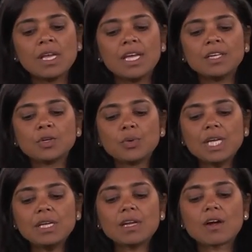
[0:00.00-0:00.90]
In
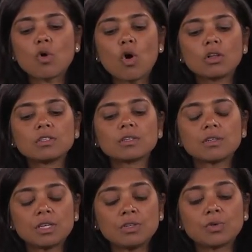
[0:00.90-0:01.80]
green are all the
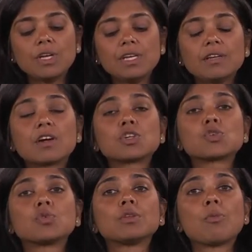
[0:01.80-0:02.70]
in green are
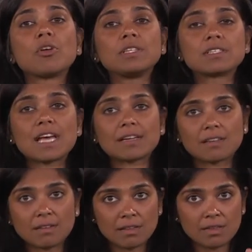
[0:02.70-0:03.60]
shown the points that
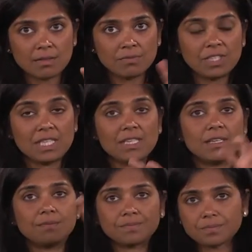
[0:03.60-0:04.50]
the
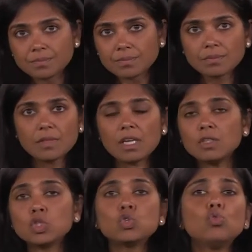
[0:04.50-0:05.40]

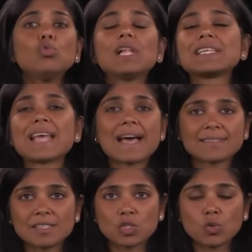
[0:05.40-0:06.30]
tool has
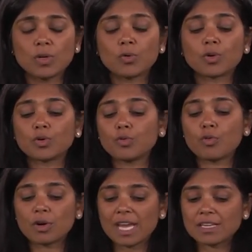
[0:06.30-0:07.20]
access to in order to
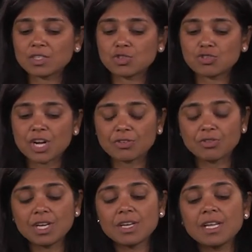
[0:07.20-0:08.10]
forecast the
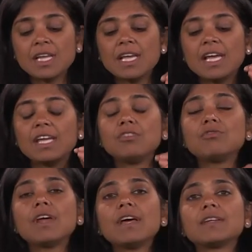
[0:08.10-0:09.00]
trajectory. In
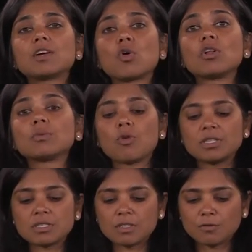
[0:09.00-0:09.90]
red are all the
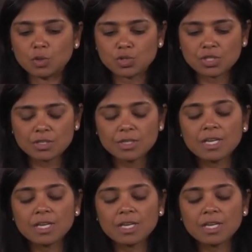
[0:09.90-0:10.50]
points in the future.